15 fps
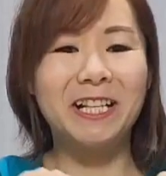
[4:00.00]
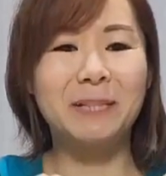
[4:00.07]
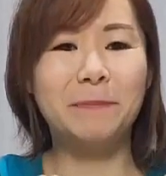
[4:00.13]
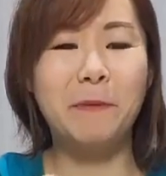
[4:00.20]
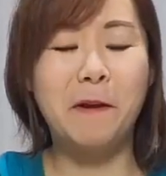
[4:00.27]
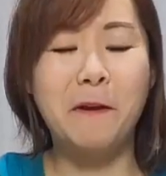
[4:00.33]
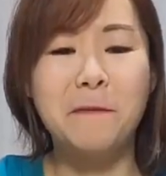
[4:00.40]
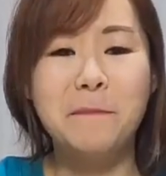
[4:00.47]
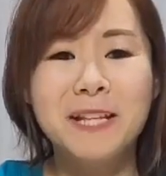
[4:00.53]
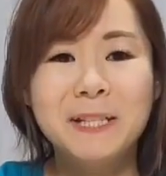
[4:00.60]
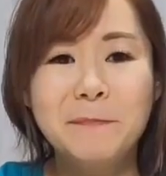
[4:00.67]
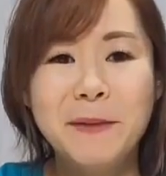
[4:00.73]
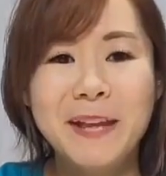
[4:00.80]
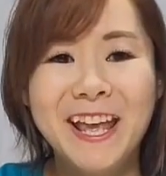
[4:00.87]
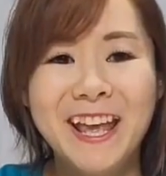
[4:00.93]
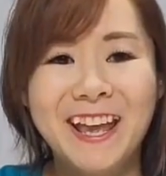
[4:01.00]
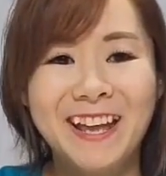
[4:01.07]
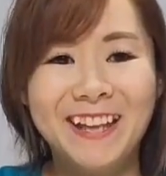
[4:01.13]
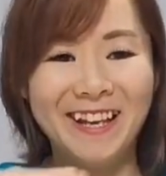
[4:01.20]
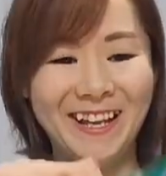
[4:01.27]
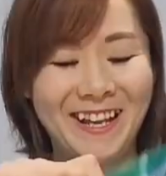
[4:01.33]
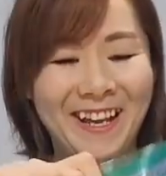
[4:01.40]
Let the experiment
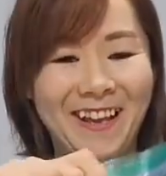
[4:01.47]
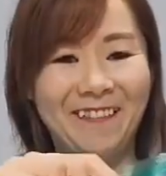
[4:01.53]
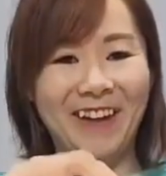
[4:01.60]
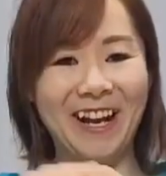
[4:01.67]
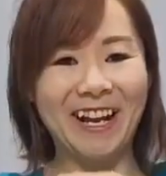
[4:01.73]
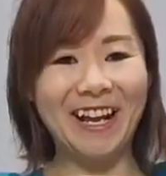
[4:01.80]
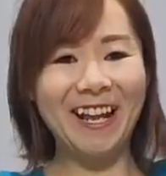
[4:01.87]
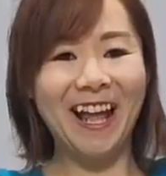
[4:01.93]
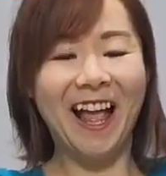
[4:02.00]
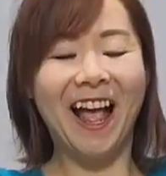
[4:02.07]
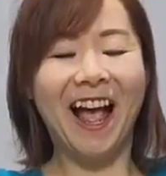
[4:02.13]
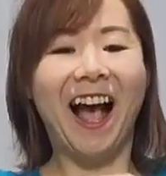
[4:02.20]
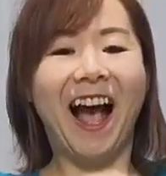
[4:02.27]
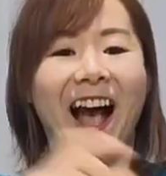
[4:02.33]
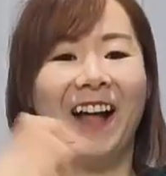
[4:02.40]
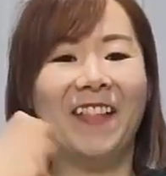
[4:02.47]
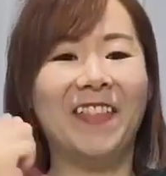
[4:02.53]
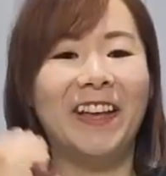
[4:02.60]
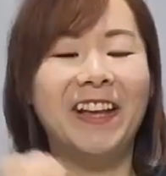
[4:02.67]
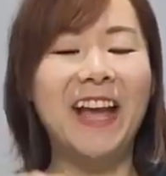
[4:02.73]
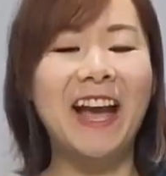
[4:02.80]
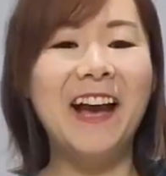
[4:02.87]
begin. Ready?
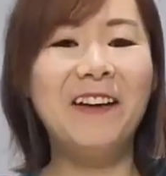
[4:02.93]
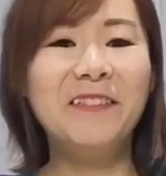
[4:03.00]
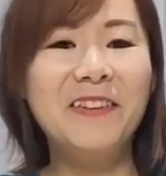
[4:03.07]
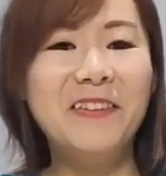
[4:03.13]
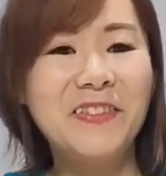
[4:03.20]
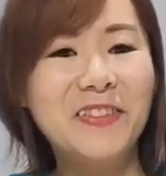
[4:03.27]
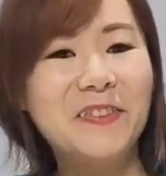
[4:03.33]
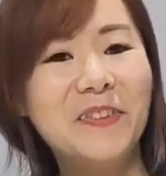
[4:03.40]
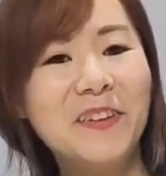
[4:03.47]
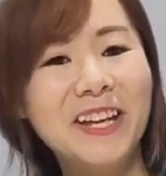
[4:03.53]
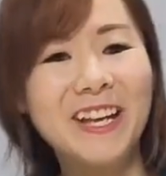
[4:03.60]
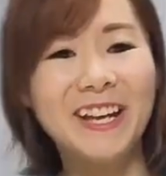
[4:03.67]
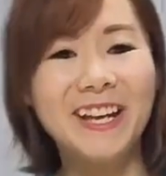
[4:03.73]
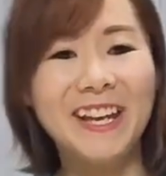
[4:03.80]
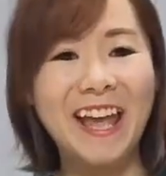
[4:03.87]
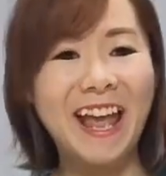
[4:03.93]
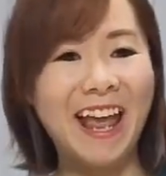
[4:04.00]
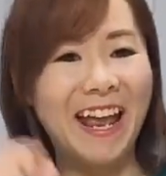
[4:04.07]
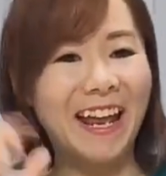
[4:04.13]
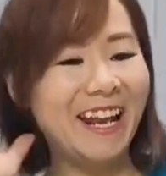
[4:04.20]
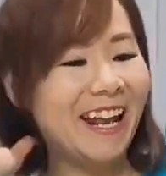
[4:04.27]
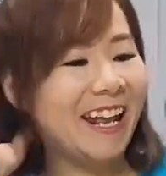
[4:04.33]
On the count of 3
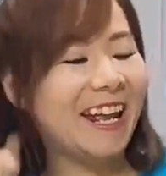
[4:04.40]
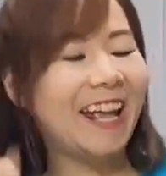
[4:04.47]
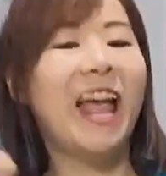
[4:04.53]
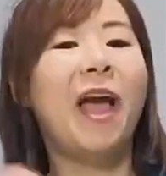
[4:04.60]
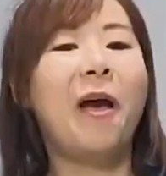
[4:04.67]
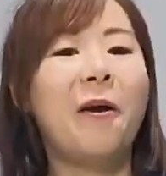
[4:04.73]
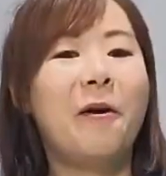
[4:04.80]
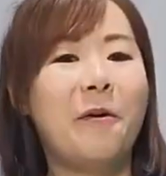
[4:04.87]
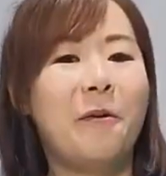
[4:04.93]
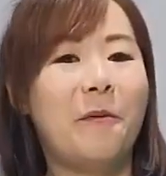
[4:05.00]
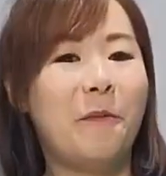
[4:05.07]
again.